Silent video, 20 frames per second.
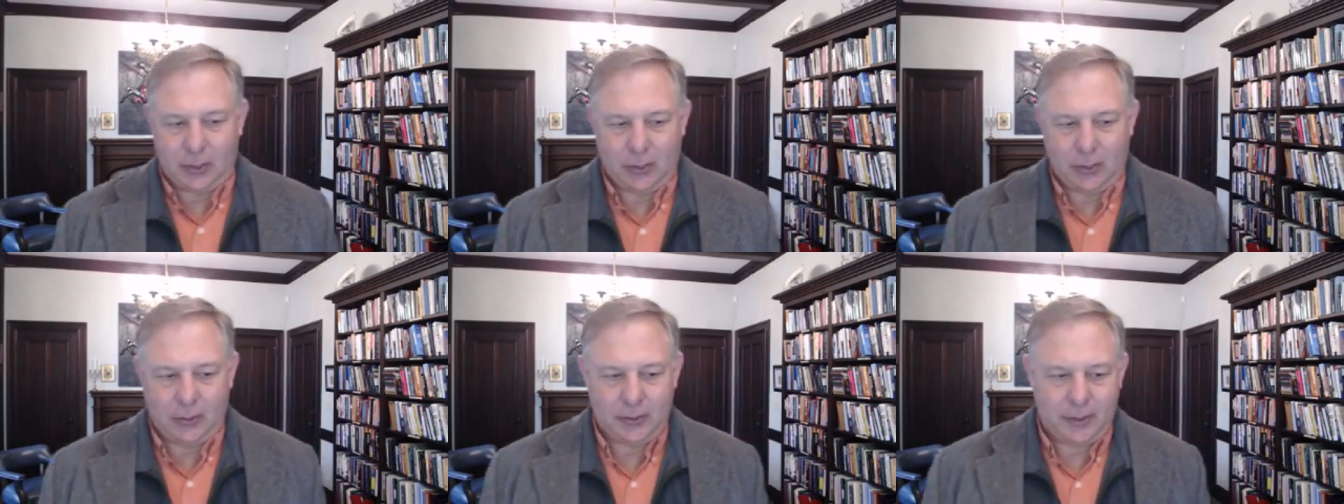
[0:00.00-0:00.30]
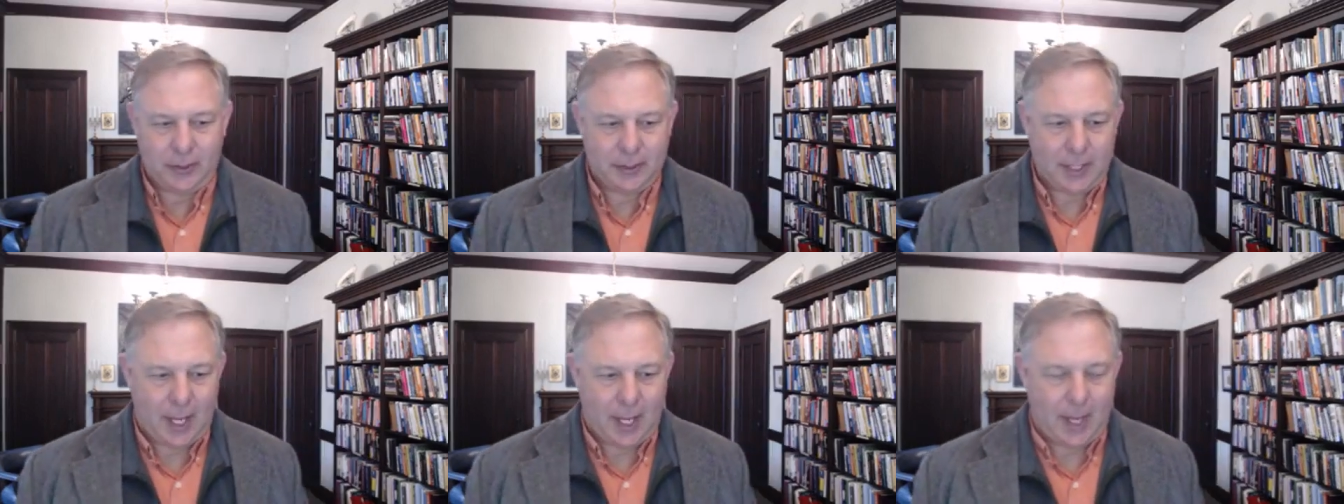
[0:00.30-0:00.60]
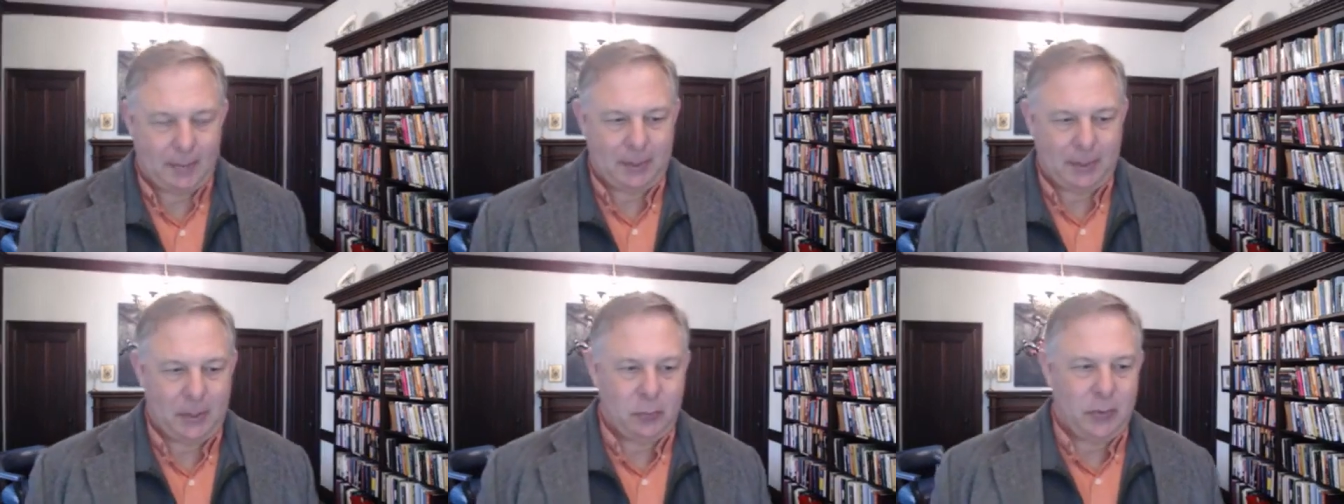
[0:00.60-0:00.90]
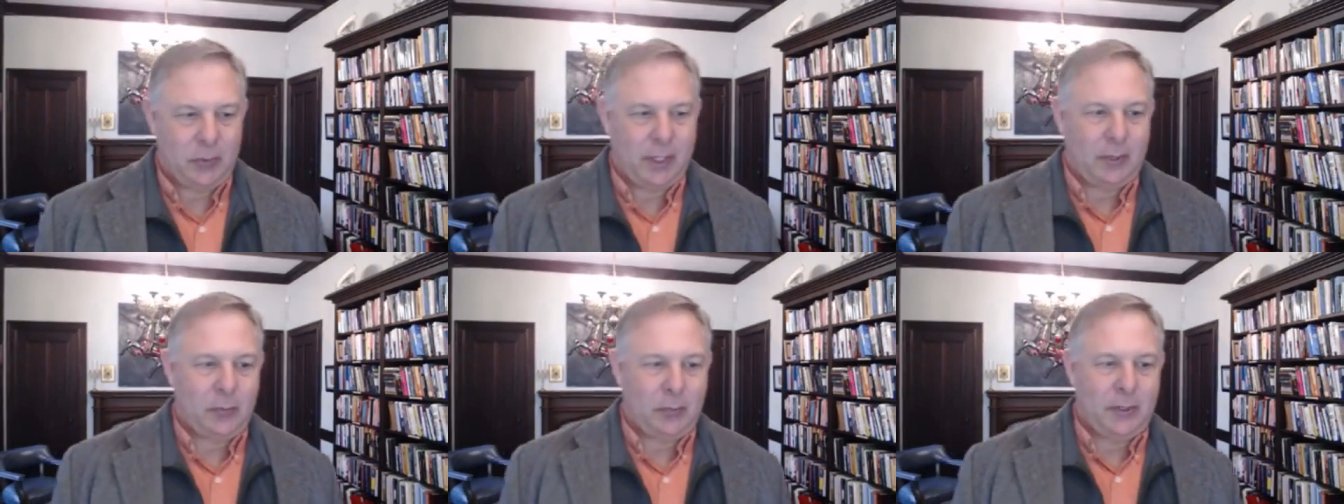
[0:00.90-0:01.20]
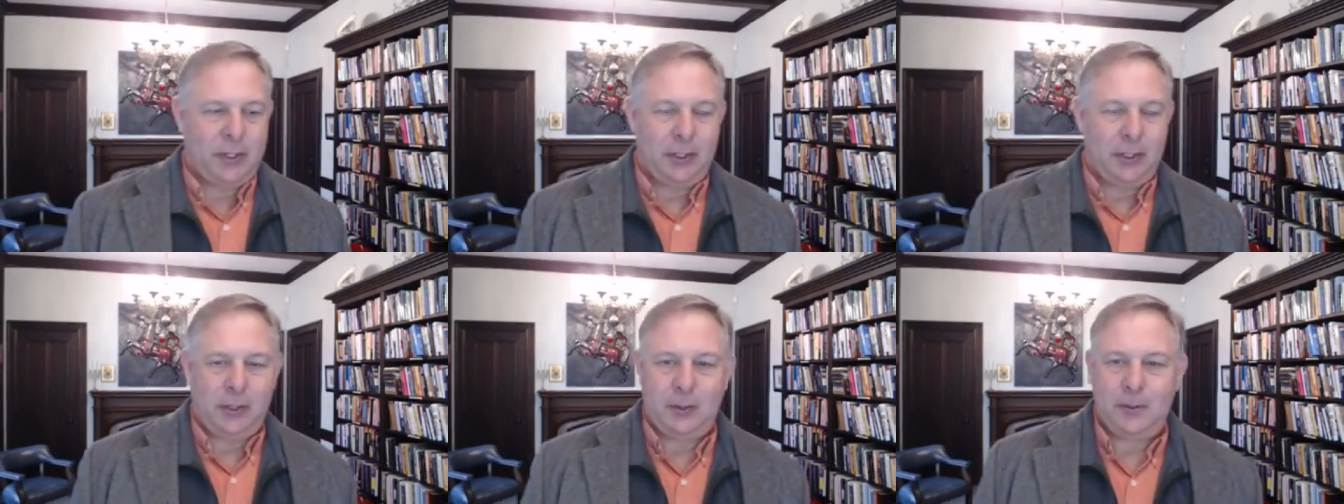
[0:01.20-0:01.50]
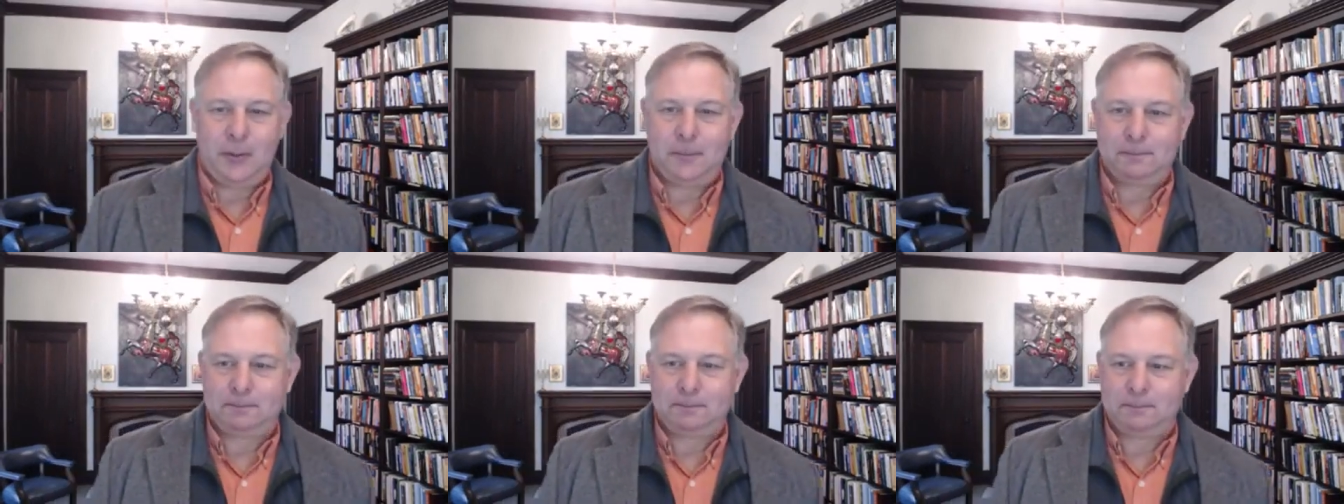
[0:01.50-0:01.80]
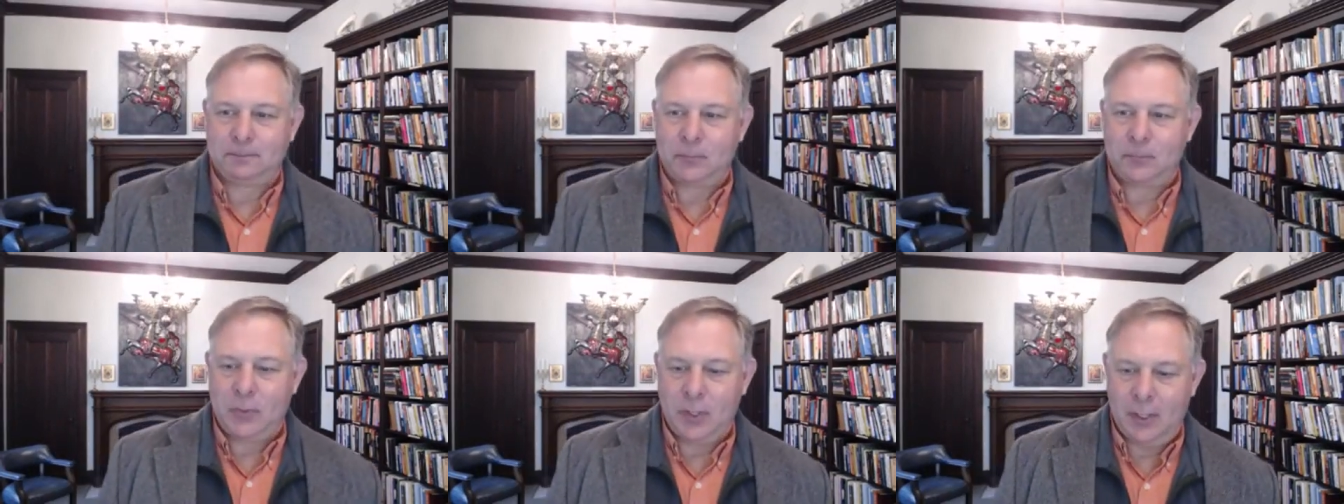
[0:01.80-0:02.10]
All happening well with
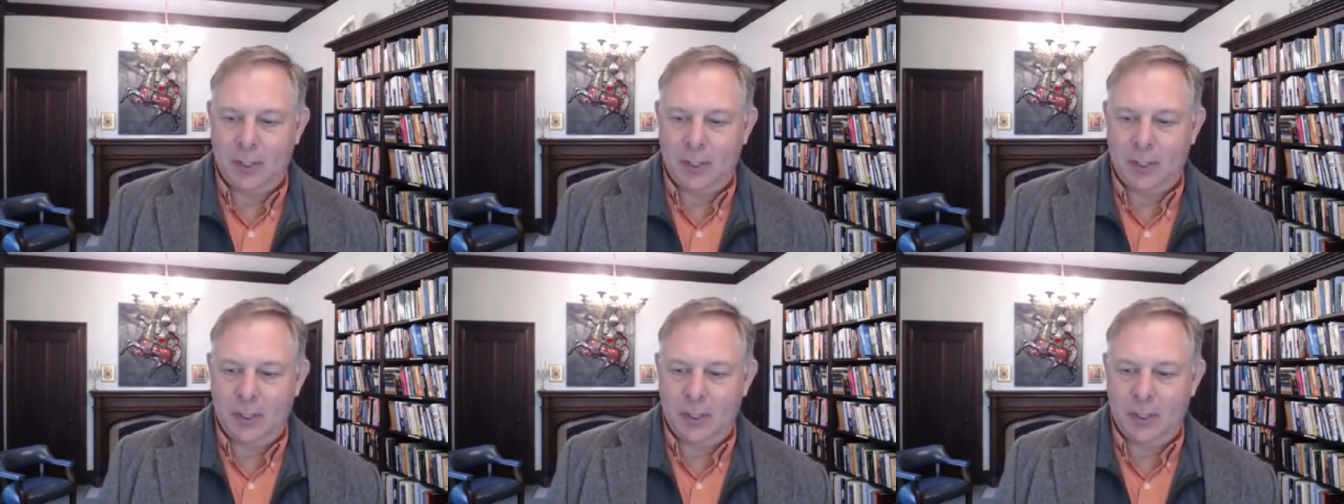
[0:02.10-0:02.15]
you